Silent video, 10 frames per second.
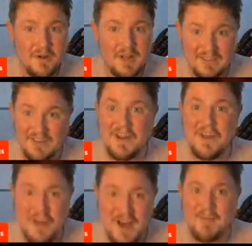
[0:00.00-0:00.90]
I'll tell you
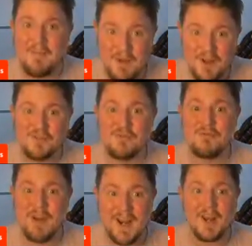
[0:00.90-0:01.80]
that much
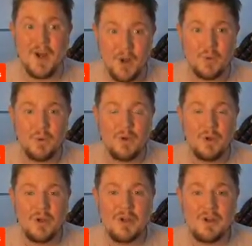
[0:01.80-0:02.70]
right now.
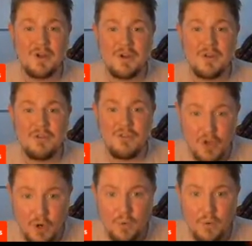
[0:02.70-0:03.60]

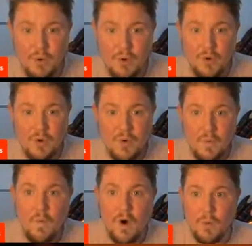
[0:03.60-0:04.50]
So
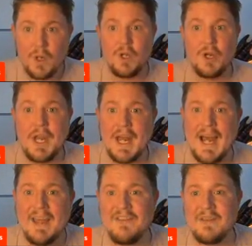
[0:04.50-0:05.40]
what we're looking at
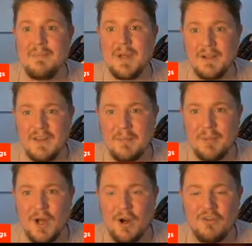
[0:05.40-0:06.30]
is the building
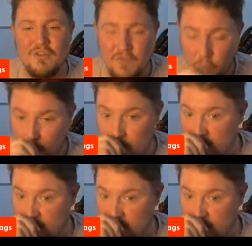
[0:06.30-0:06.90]
blocks for